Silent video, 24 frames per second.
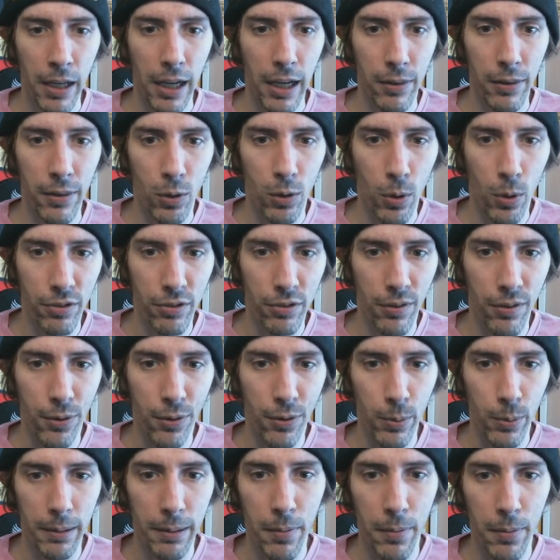in the course of
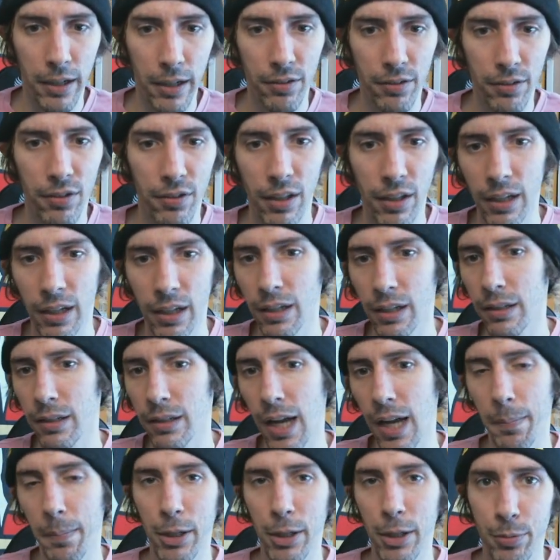three months.
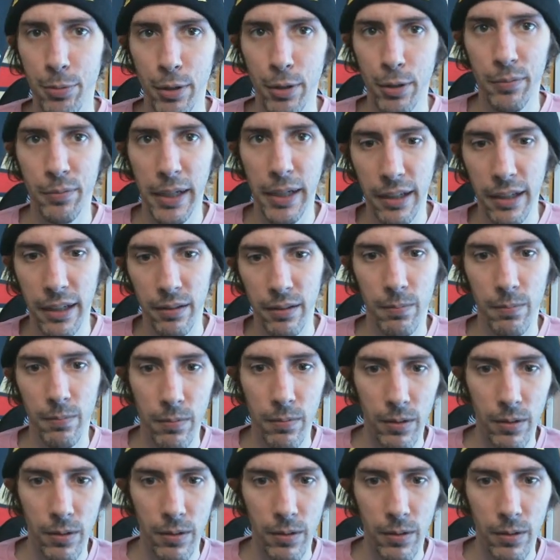Not much movement.